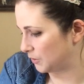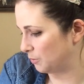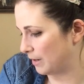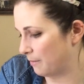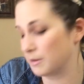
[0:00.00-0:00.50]

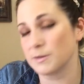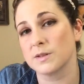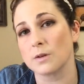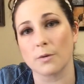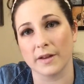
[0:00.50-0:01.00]
too bad, but it was
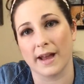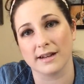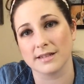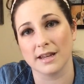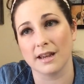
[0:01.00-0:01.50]
so
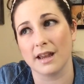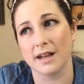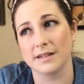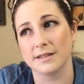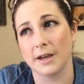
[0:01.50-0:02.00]
relaxing.
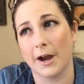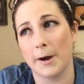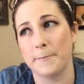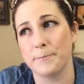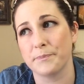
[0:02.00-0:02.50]
And
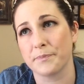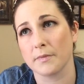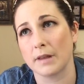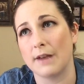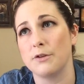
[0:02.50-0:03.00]

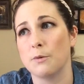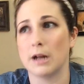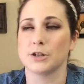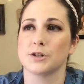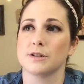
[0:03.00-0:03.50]
if you
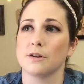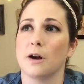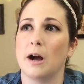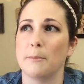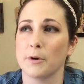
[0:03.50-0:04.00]
watched
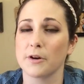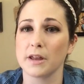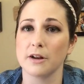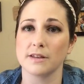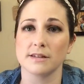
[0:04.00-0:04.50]

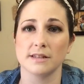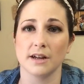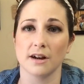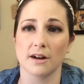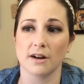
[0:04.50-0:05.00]
earlier this
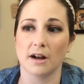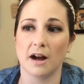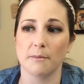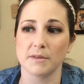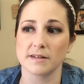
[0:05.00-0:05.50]
year,
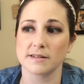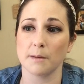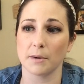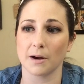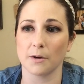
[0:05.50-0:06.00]
this
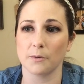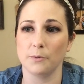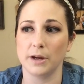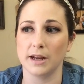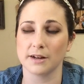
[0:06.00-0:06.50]
summer,
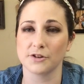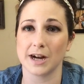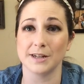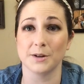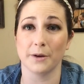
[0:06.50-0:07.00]
we had
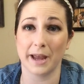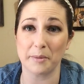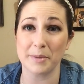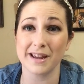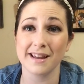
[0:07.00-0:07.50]
tried to go
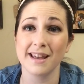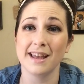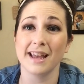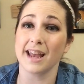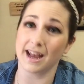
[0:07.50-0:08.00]
camping,
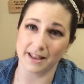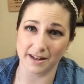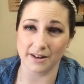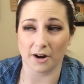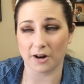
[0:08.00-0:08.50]
and
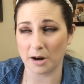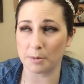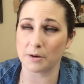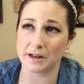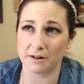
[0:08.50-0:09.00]
then our car
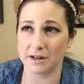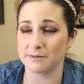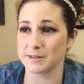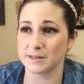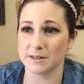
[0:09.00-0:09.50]
broke down, and
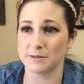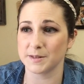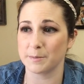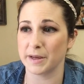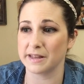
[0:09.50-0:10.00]
it
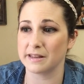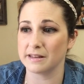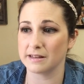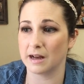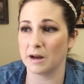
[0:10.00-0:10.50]
was
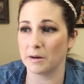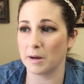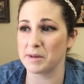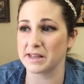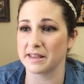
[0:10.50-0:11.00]

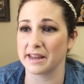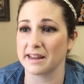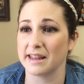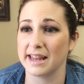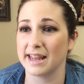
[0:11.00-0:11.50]
a big
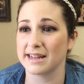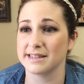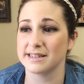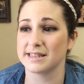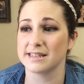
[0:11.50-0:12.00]
thing.
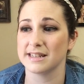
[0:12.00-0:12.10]
And